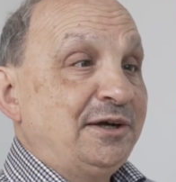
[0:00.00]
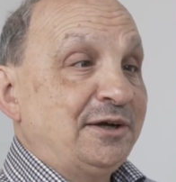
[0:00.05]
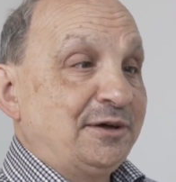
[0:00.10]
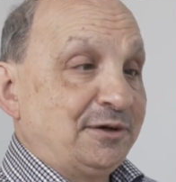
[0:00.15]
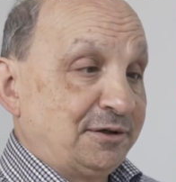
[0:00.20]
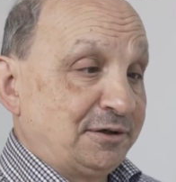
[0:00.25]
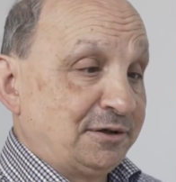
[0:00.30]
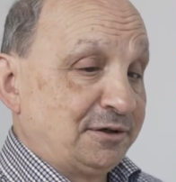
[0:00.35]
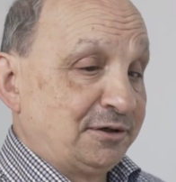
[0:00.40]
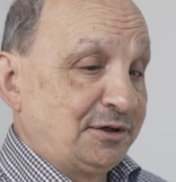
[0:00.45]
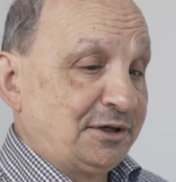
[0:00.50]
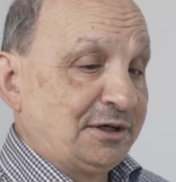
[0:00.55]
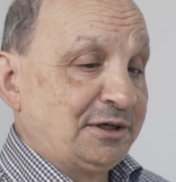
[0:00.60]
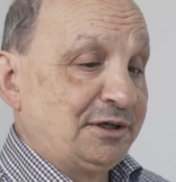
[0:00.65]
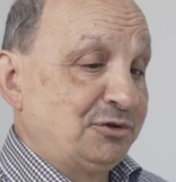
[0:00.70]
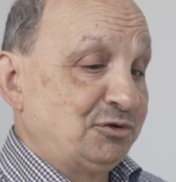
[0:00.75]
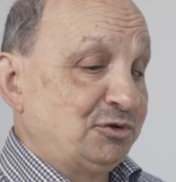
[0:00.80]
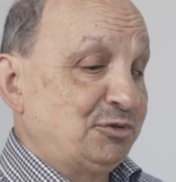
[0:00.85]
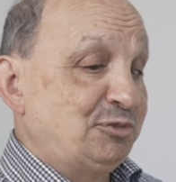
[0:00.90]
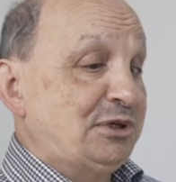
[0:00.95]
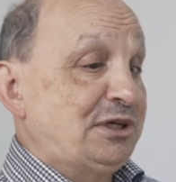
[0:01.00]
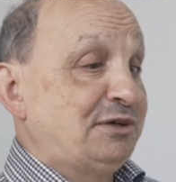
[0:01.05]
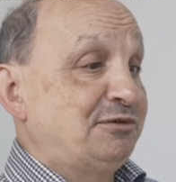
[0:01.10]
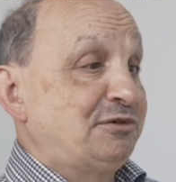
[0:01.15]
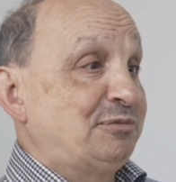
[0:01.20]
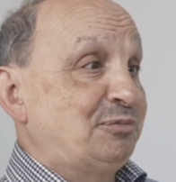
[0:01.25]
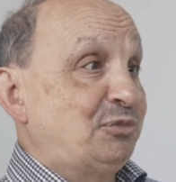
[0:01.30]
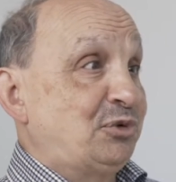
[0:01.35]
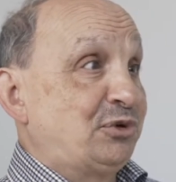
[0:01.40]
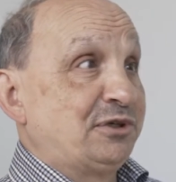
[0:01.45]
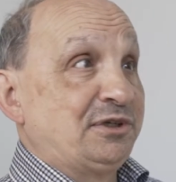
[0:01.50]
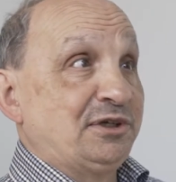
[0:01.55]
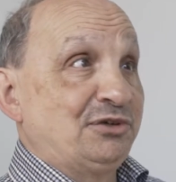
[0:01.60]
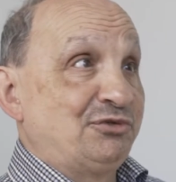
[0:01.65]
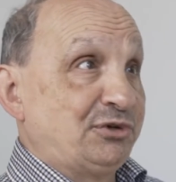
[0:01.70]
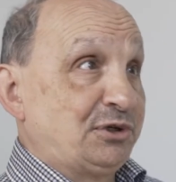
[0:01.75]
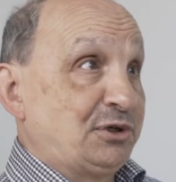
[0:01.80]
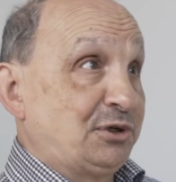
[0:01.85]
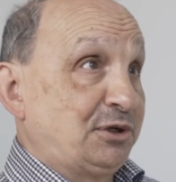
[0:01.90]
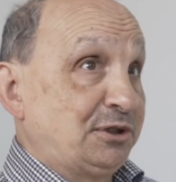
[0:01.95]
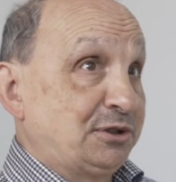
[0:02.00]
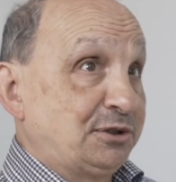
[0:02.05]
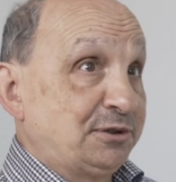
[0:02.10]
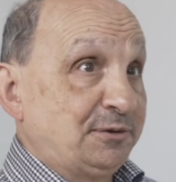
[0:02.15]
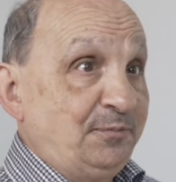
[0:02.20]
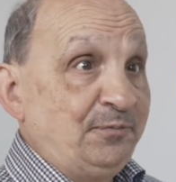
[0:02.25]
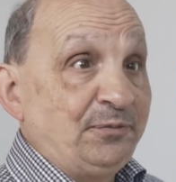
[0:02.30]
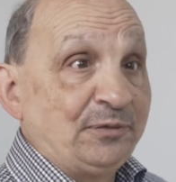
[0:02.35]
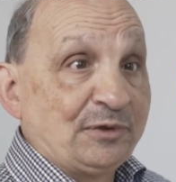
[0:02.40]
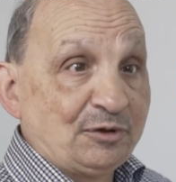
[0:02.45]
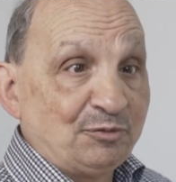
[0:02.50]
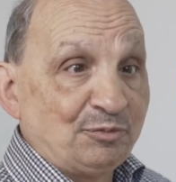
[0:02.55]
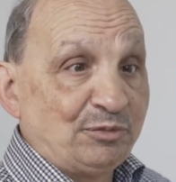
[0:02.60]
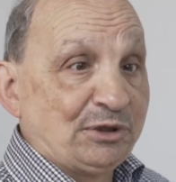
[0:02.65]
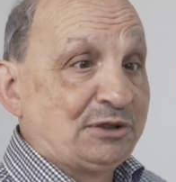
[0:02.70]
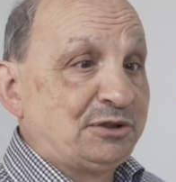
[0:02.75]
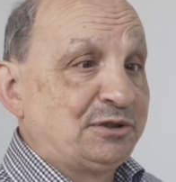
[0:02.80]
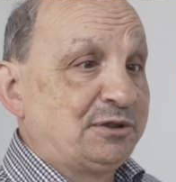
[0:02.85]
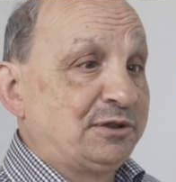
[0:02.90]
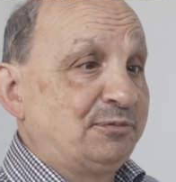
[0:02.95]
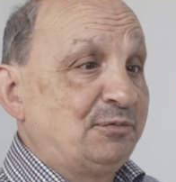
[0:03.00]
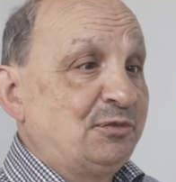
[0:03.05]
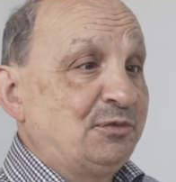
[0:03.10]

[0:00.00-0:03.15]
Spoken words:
and it would be even more difficult. But